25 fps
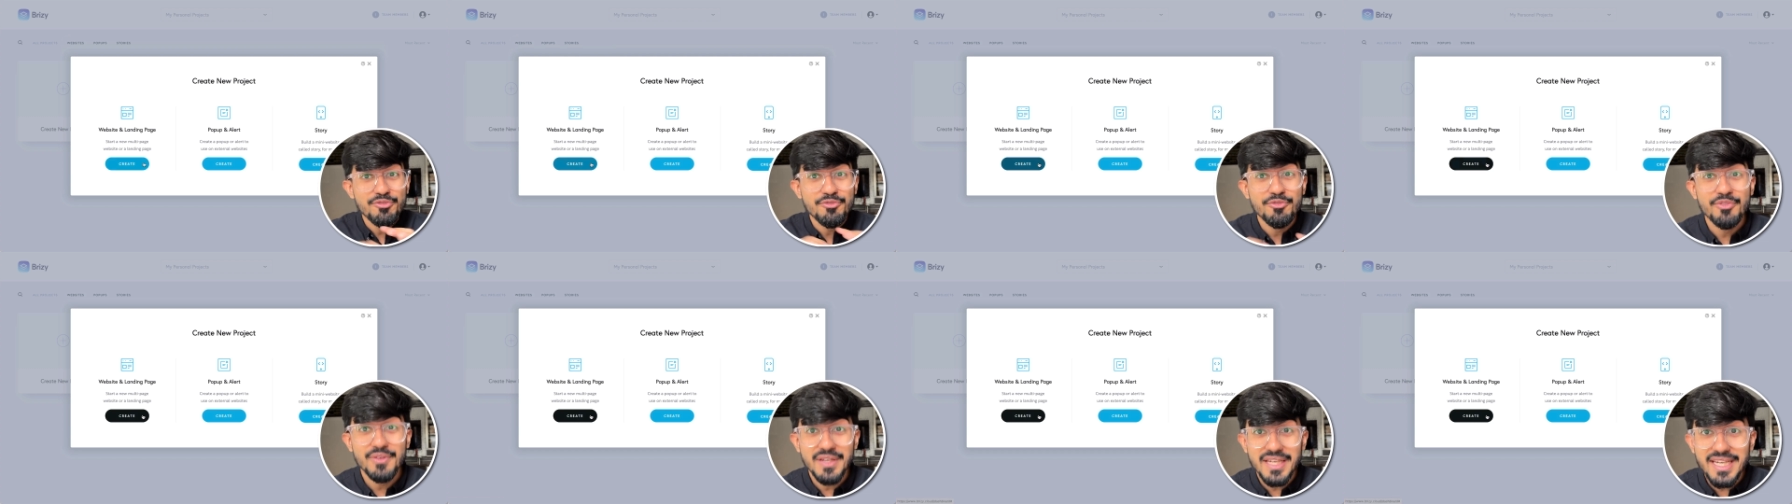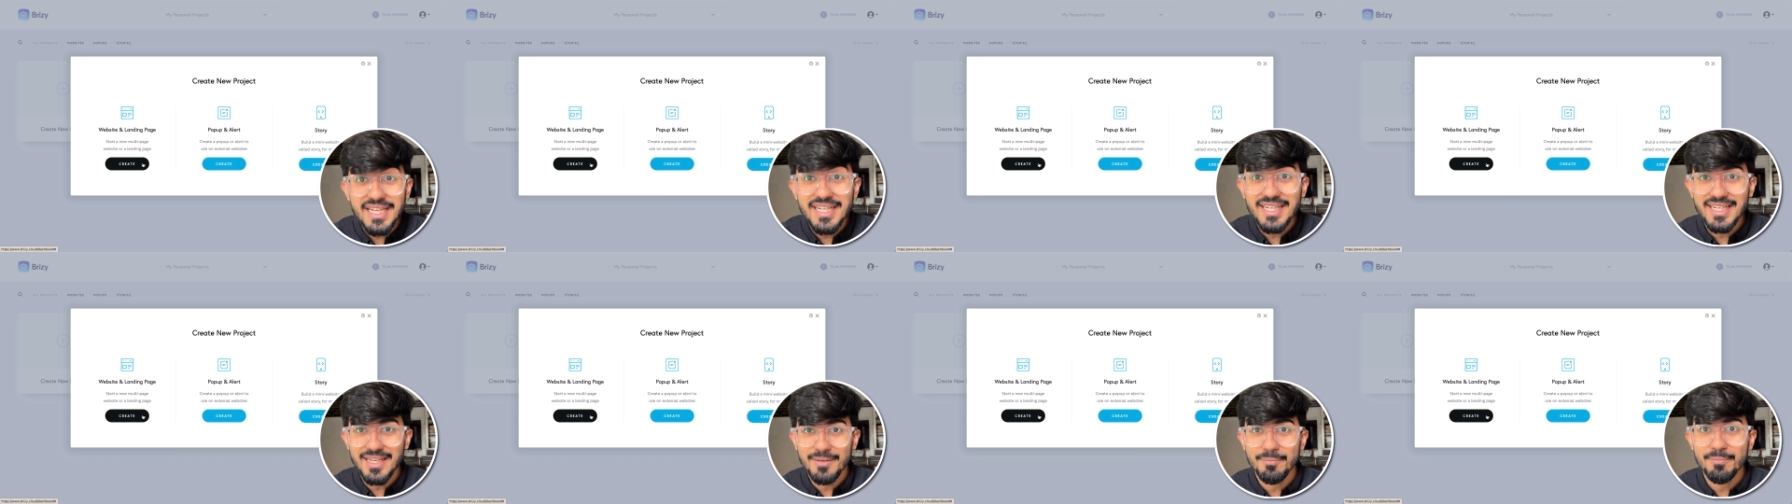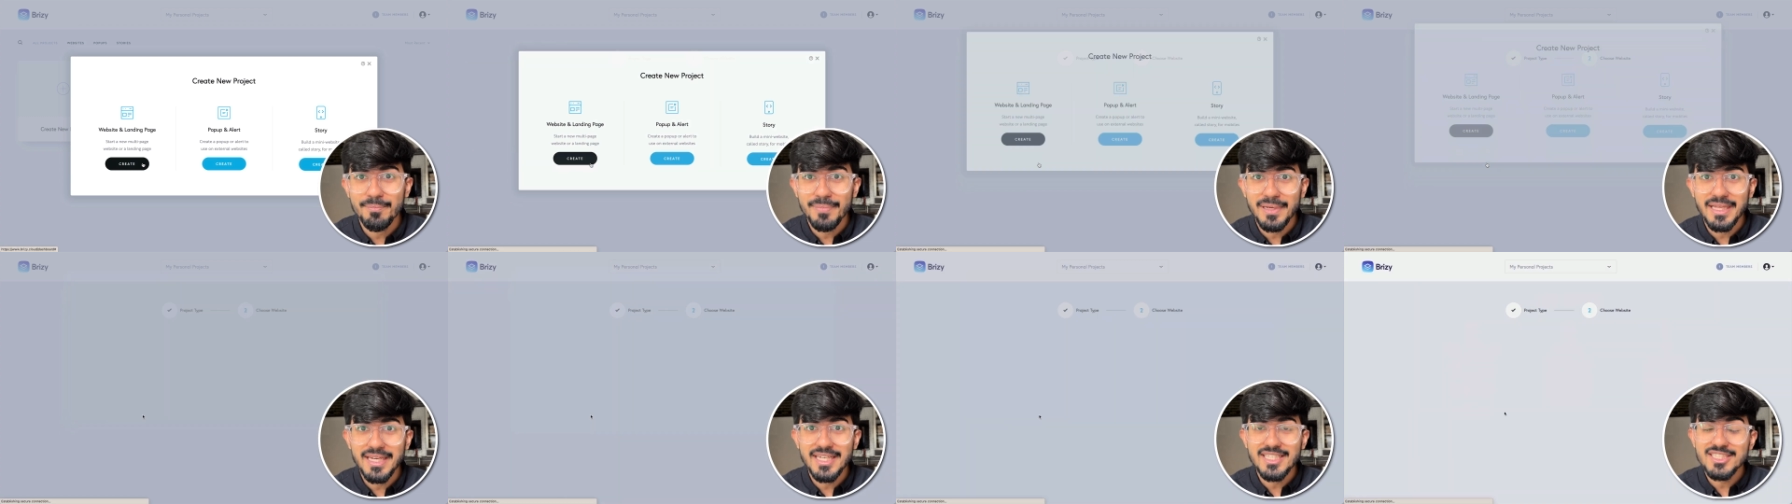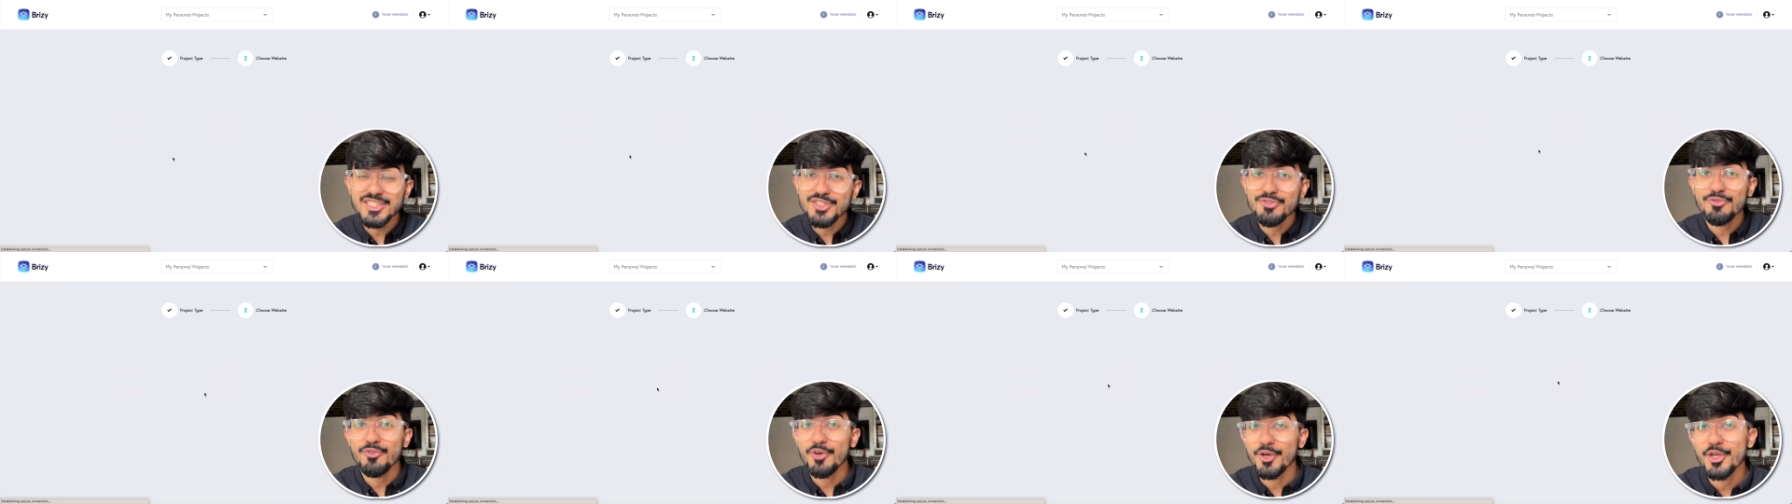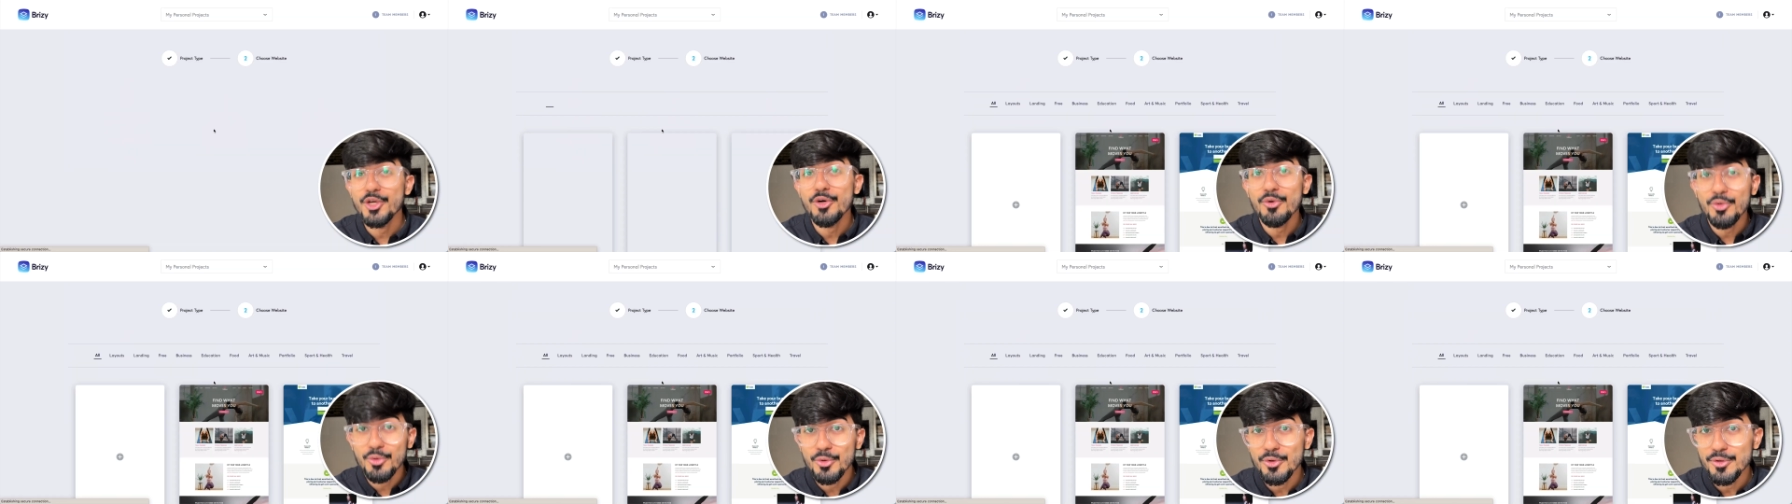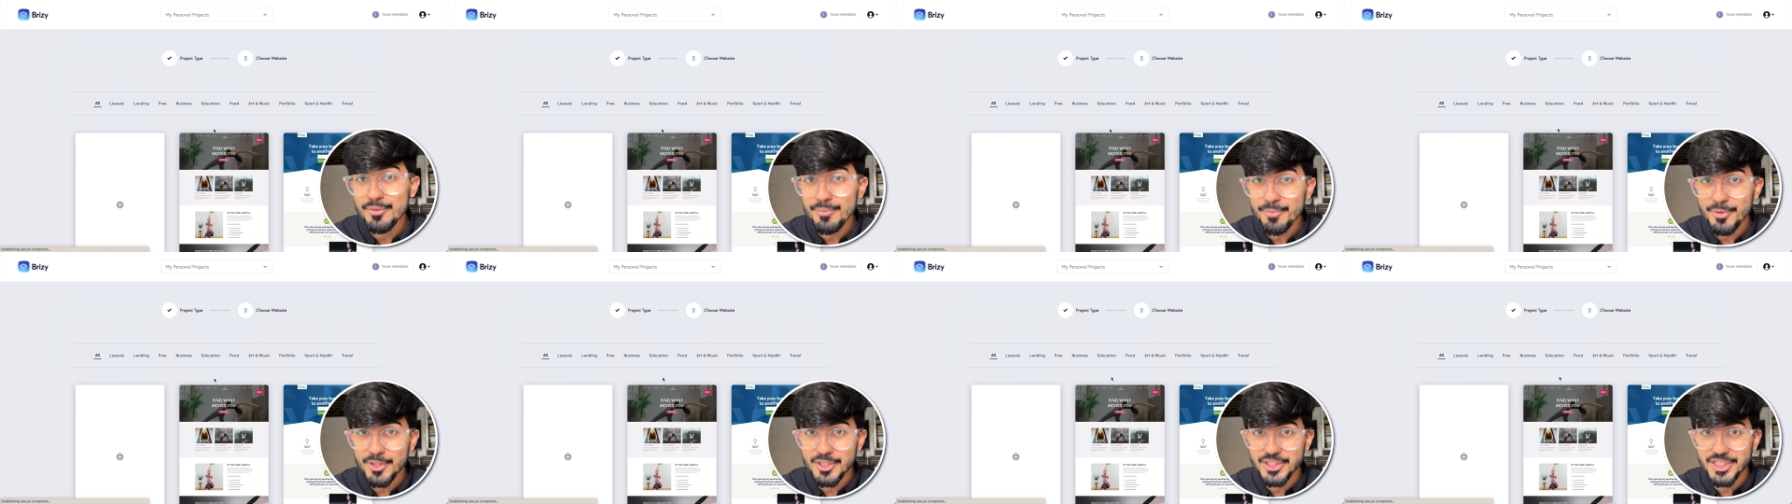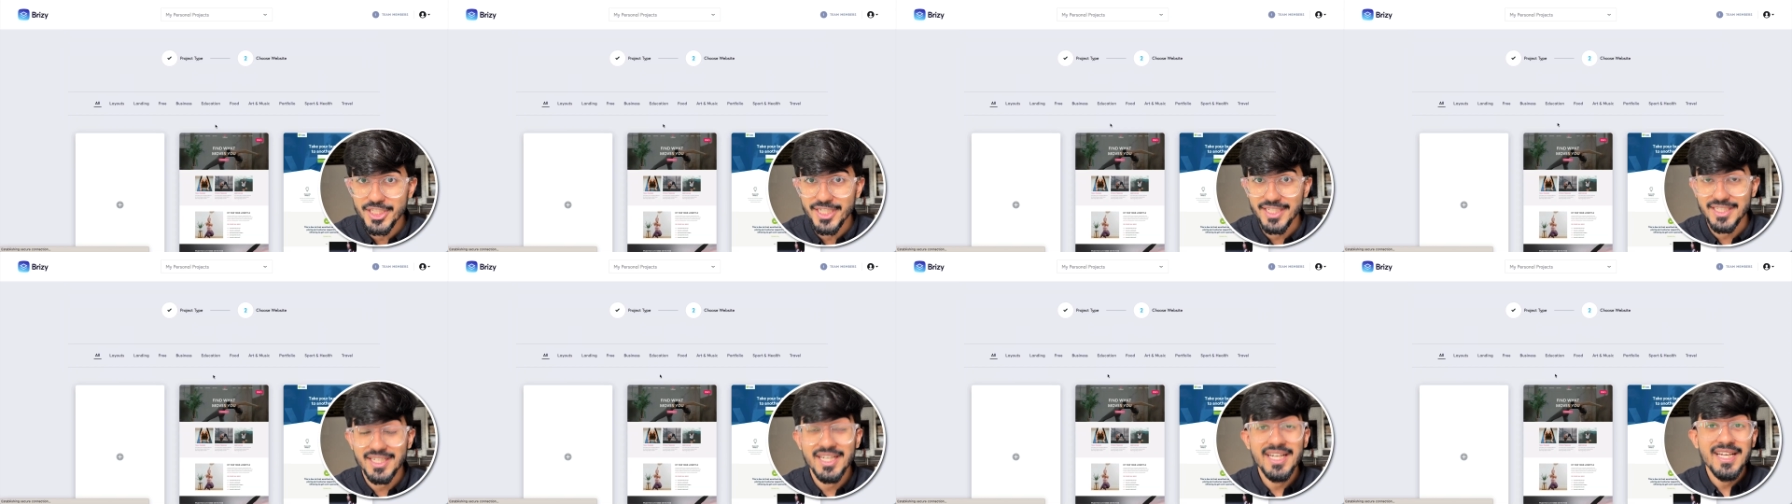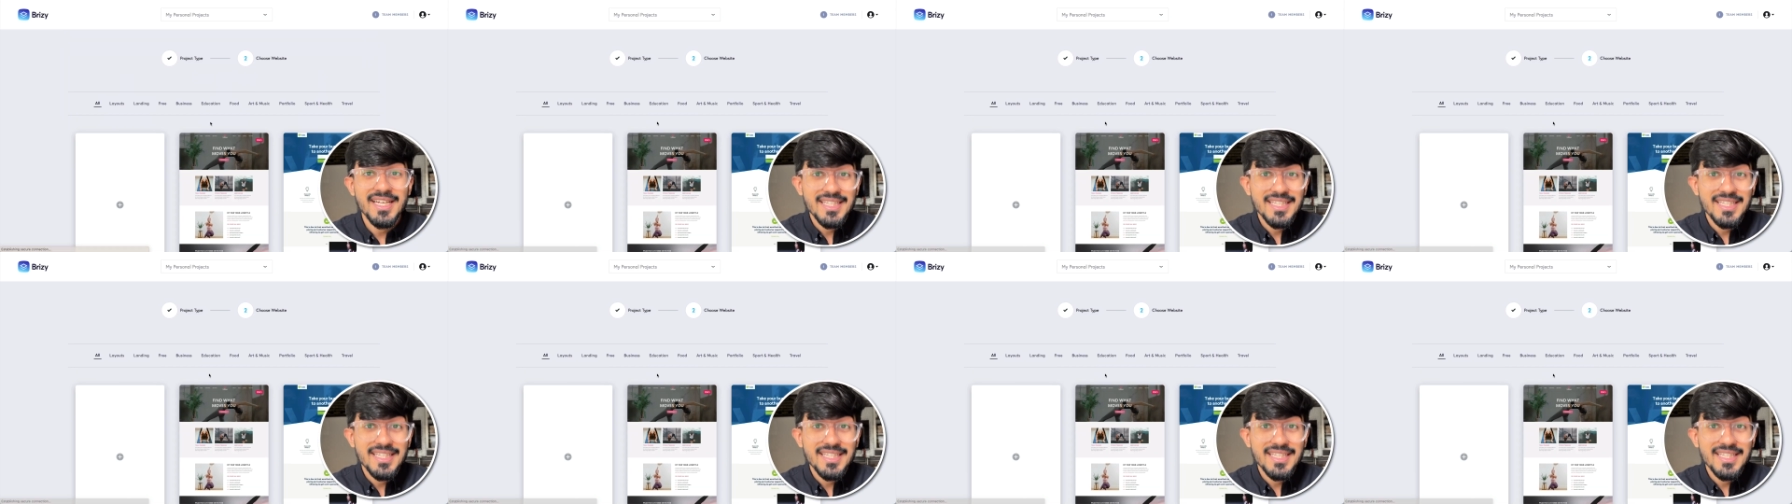free templates for your own project.